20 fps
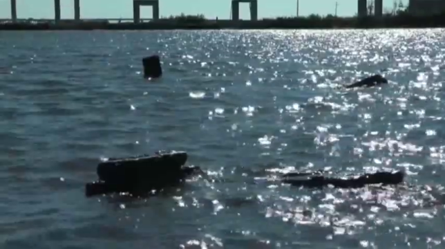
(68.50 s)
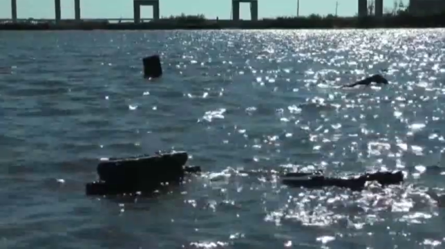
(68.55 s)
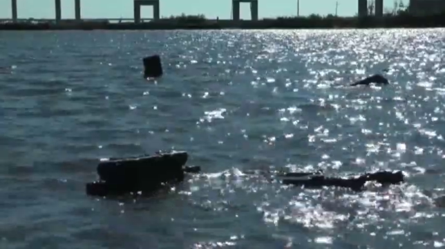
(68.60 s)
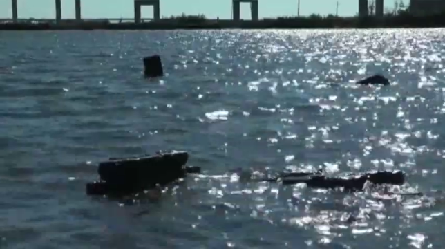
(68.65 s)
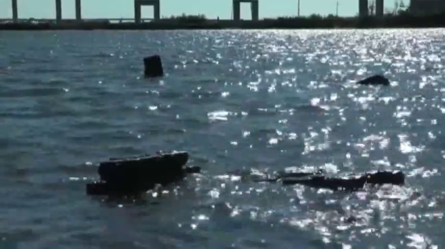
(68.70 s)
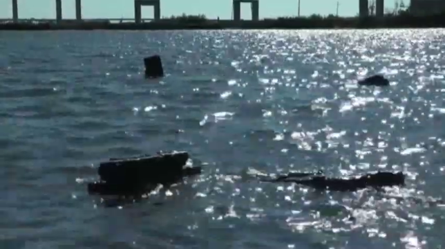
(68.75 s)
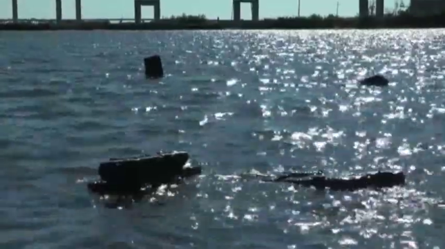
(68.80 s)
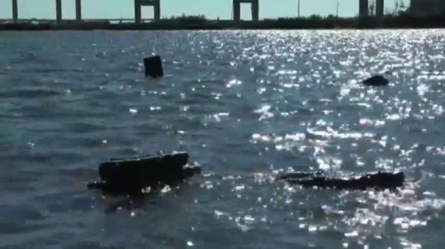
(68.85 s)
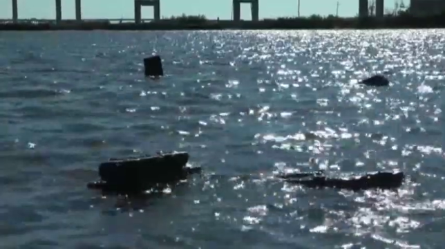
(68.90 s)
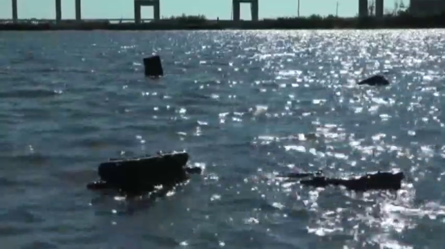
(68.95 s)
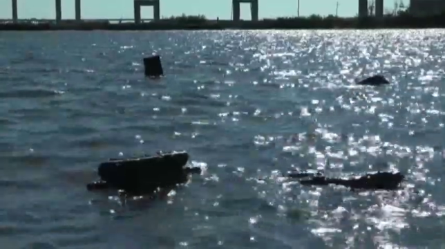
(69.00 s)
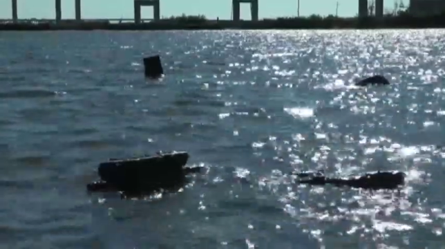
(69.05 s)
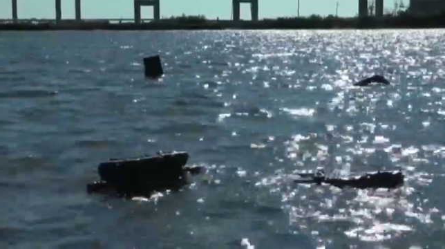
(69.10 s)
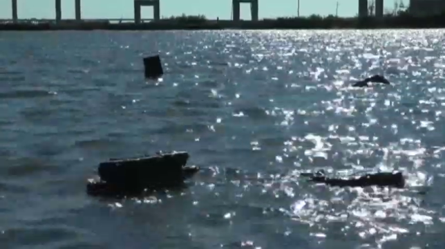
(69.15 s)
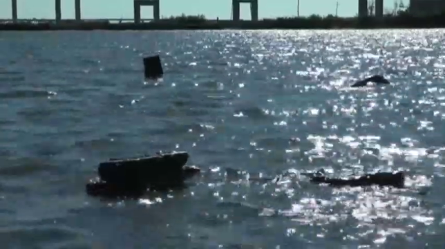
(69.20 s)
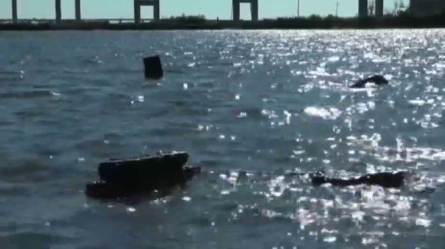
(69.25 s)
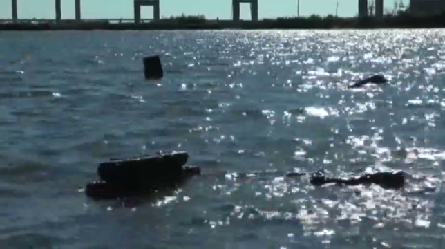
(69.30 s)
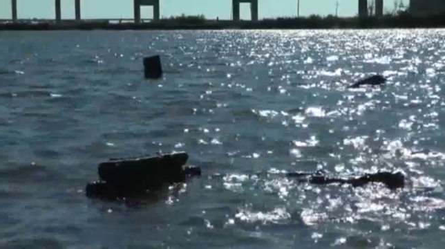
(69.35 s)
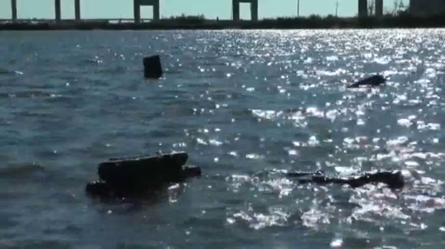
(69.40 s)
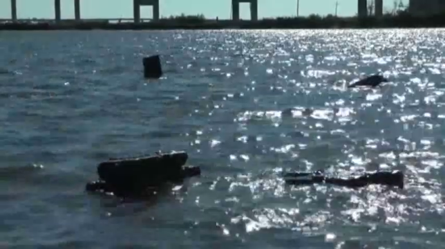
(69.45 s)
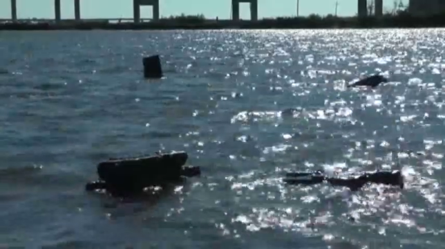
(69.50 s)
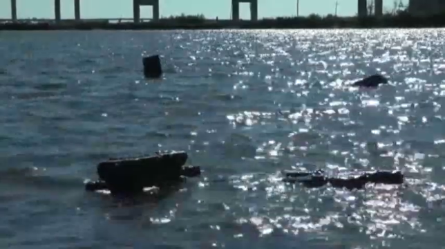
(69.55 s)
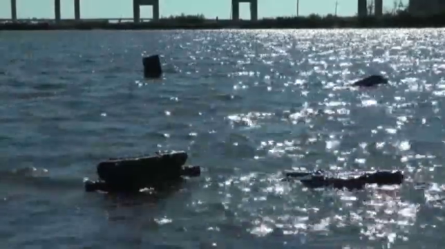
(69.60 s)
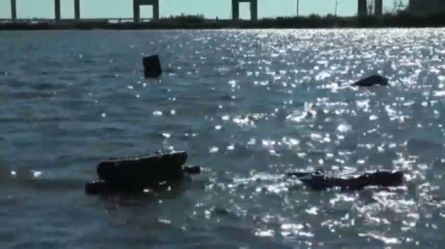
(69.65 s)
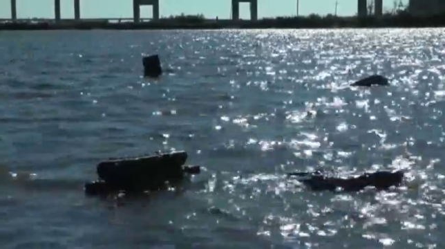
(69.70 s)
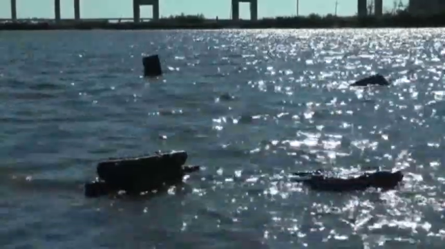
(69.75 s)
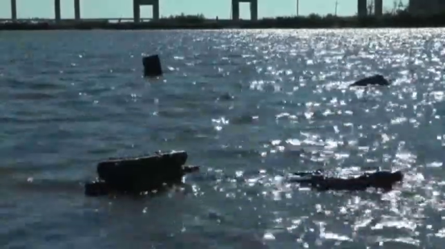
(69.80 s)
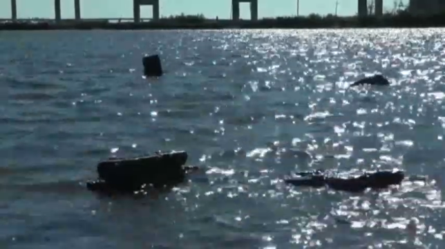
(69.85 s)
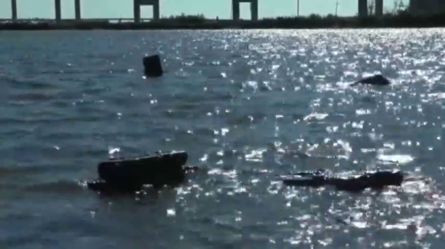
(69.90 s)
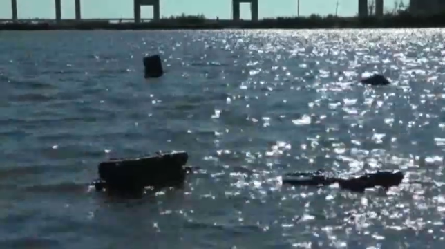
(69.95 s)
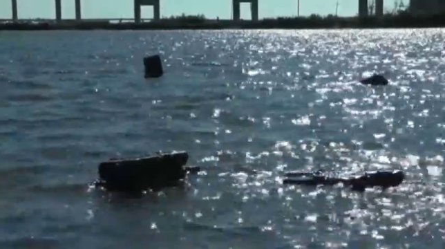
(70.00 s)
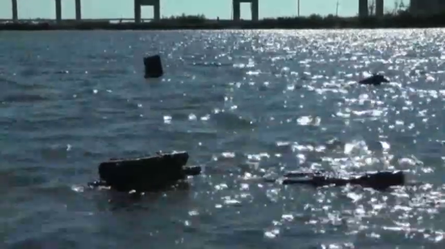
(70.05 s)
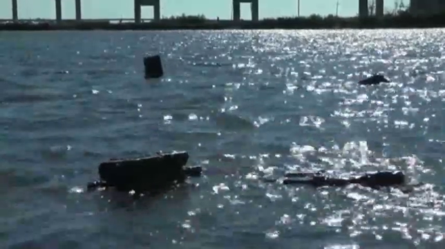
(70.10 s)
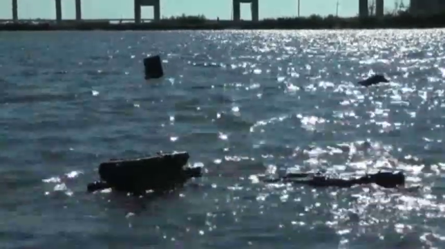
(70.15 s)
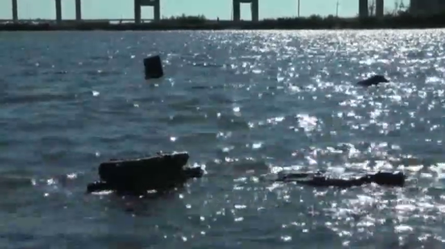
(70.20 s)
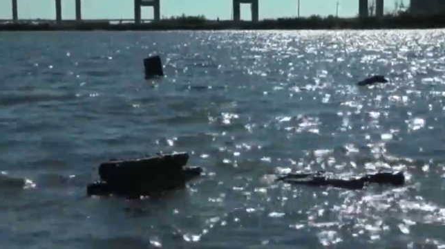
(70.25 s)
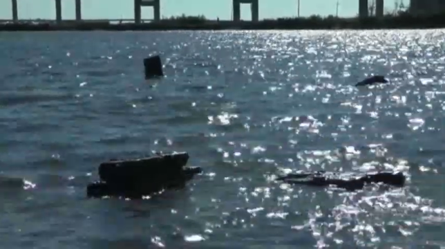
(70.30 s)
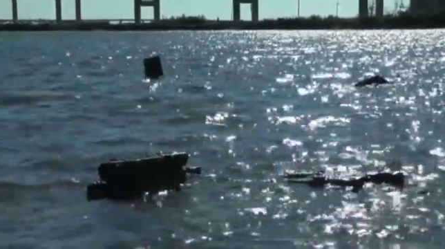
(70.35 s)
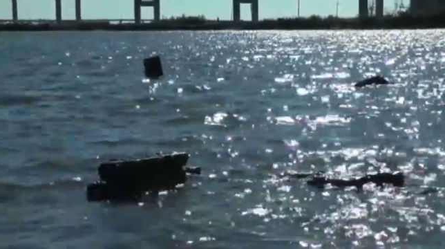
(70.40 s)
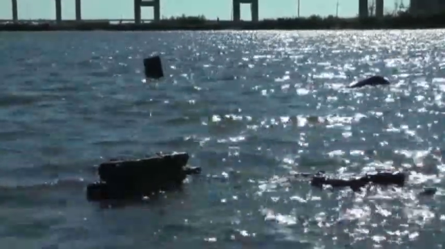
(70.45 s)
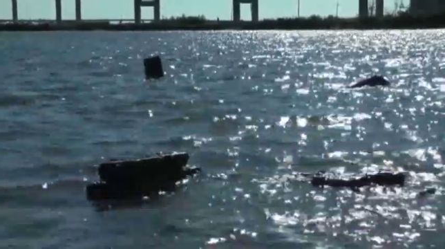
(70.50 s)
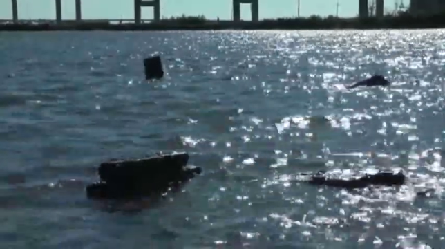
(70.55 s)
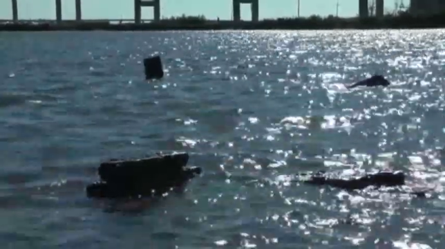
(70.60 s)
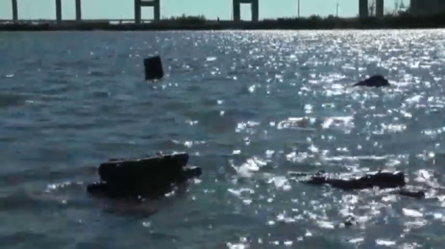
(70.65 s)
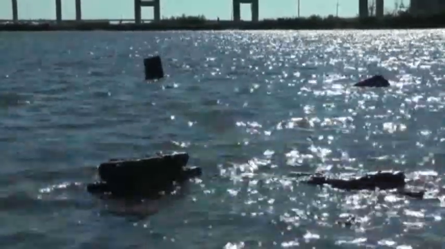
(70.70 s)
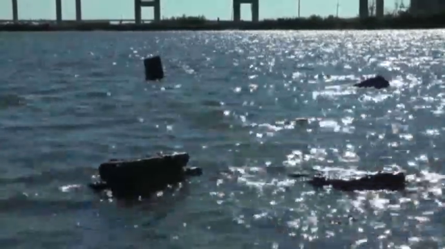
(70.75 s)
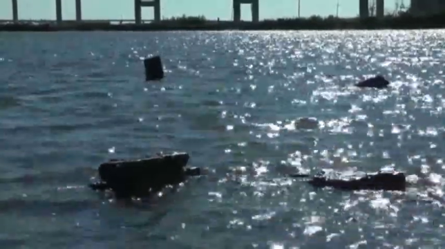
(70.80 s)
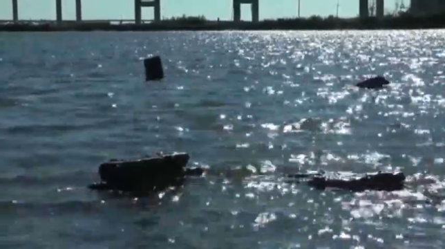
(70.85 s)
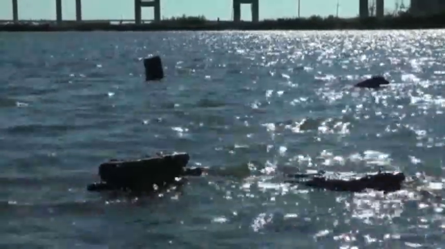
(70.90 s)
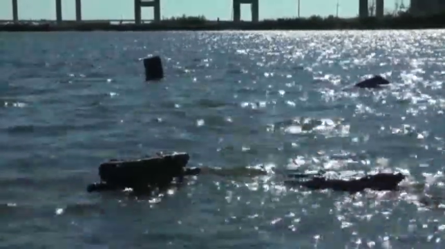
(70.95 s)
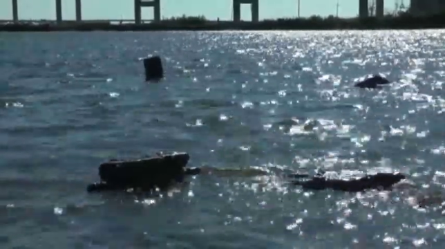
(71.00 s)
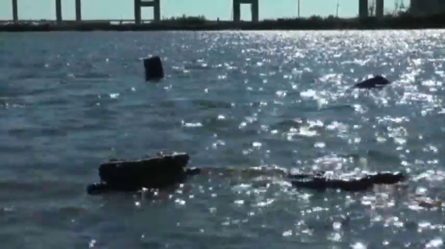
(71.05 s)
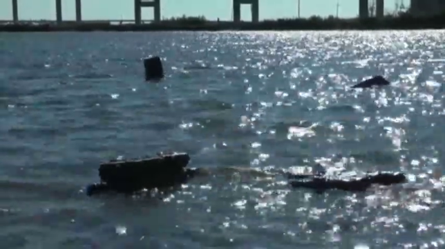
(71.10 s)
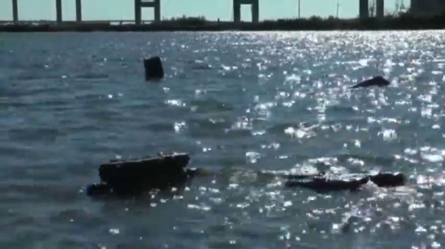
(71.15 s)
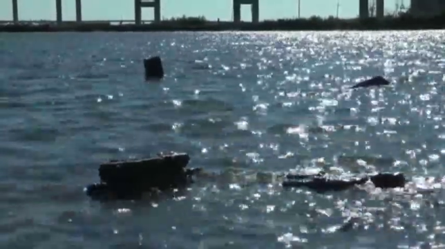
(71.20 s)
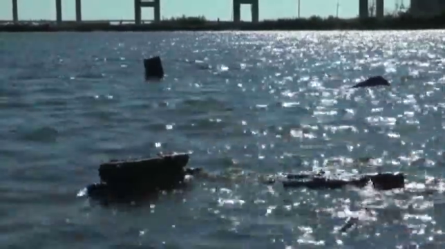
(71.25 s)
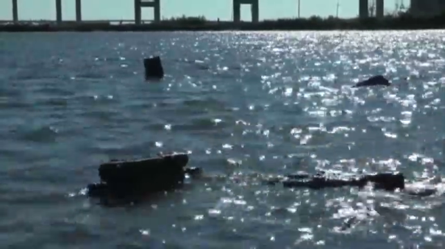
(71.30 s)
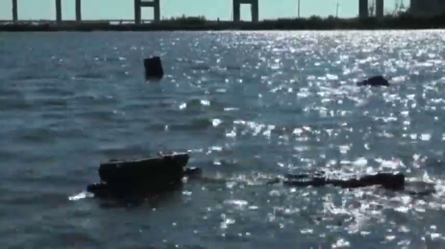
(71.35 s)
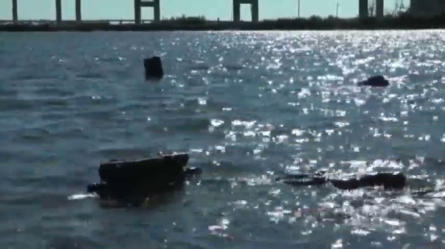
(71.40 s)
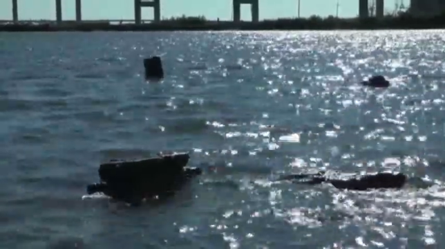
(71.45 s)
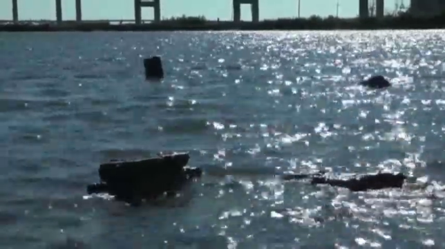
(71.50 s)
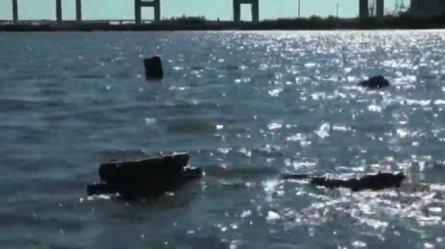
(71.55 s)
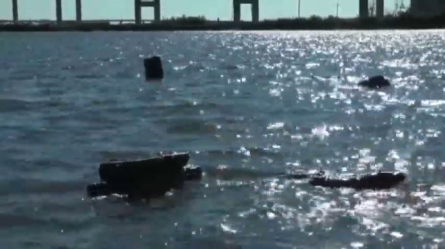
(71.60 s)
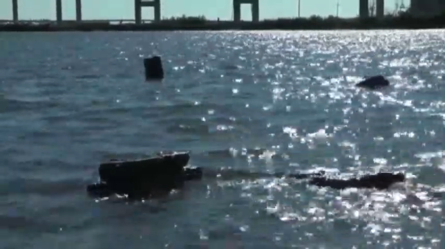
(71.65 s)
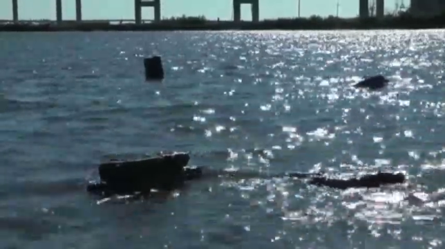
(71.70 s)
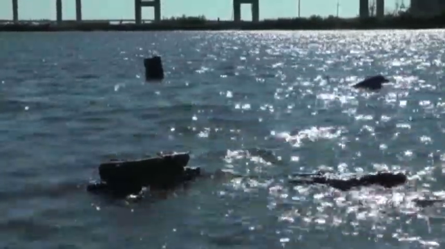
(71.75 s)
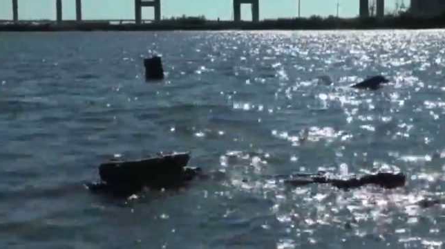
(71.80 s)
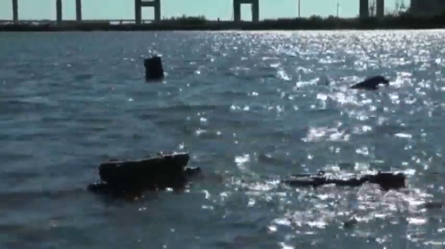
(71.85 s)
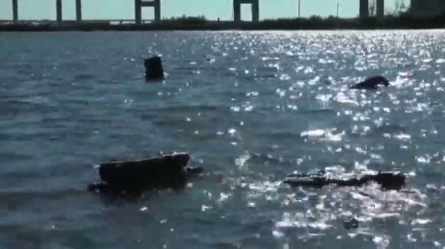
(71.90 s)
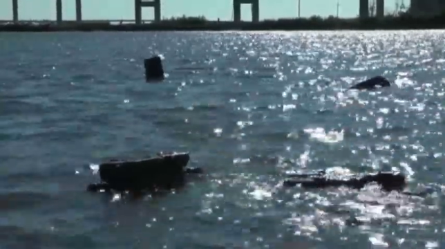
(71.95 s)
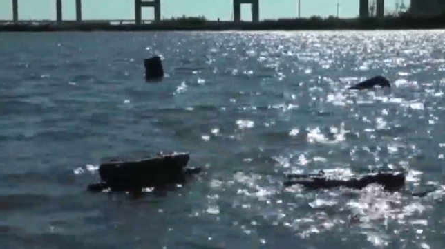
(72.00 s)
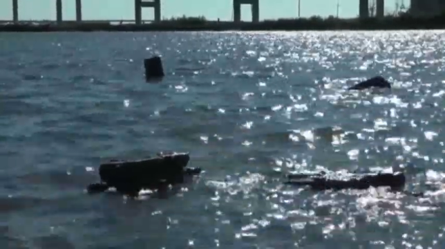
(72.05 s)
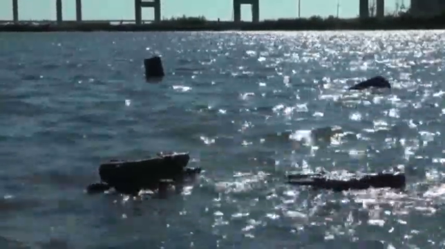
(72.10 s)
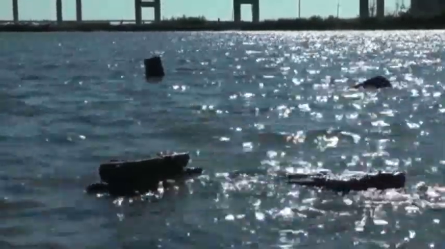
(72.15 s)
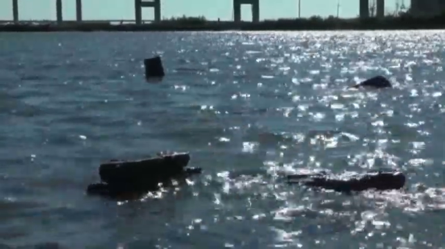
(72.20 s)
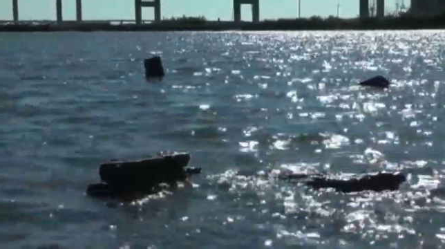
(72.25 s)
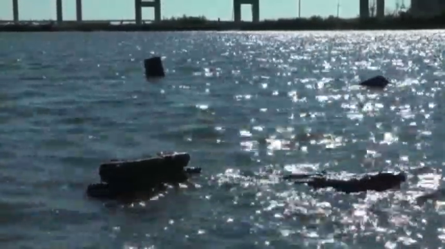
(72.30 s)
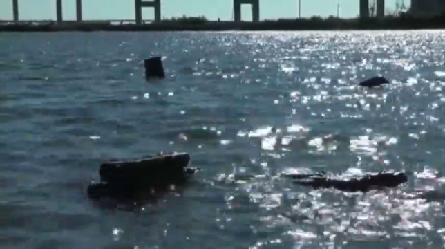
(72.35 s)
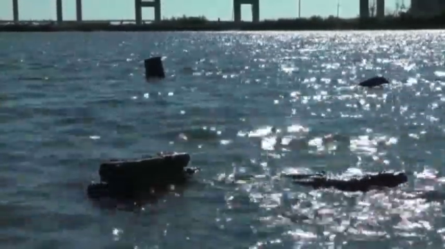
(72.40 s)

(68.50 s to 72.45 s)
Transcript: No face is visible, so there are no lips to read.